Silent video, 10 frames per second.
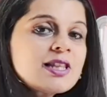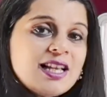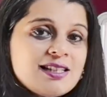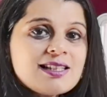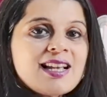
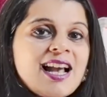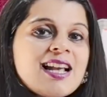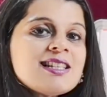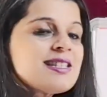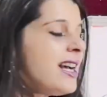this
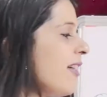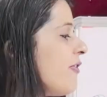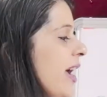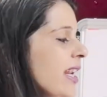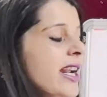is a
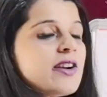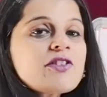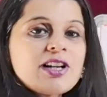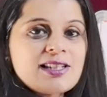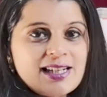very
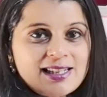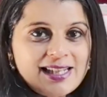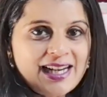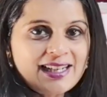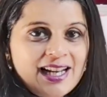interesting
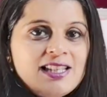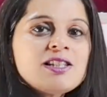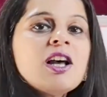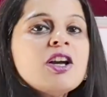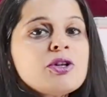sentence
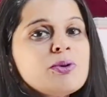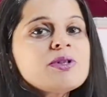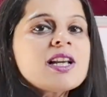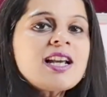using